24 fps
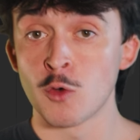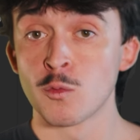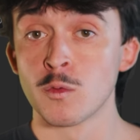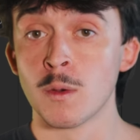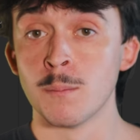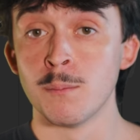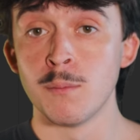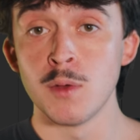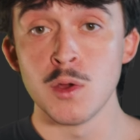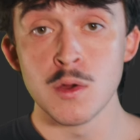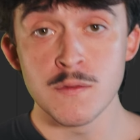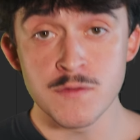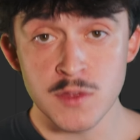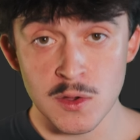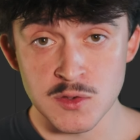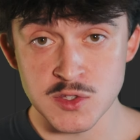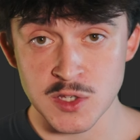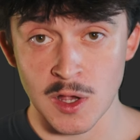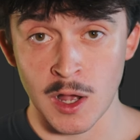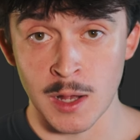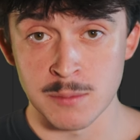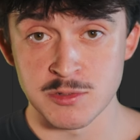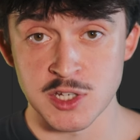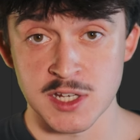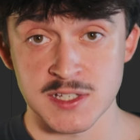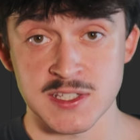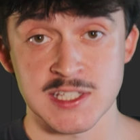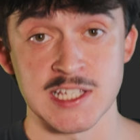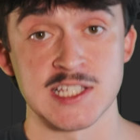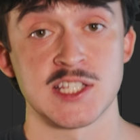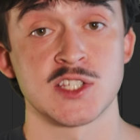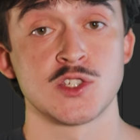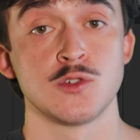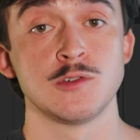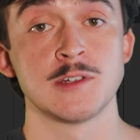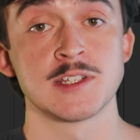remove those objects
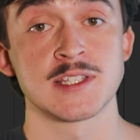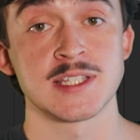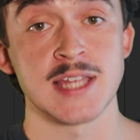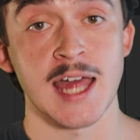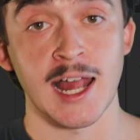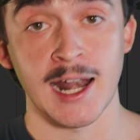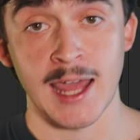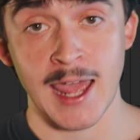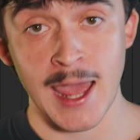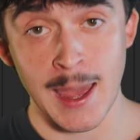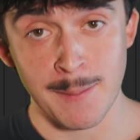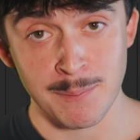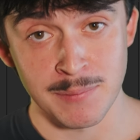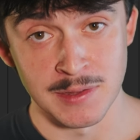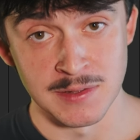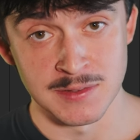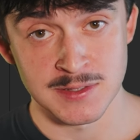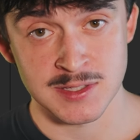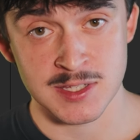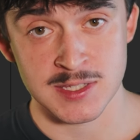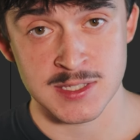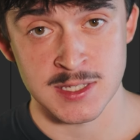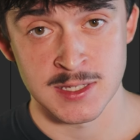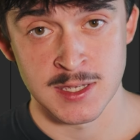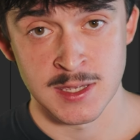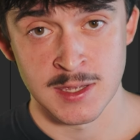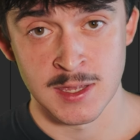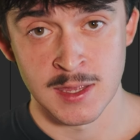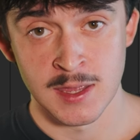as soon as that happens.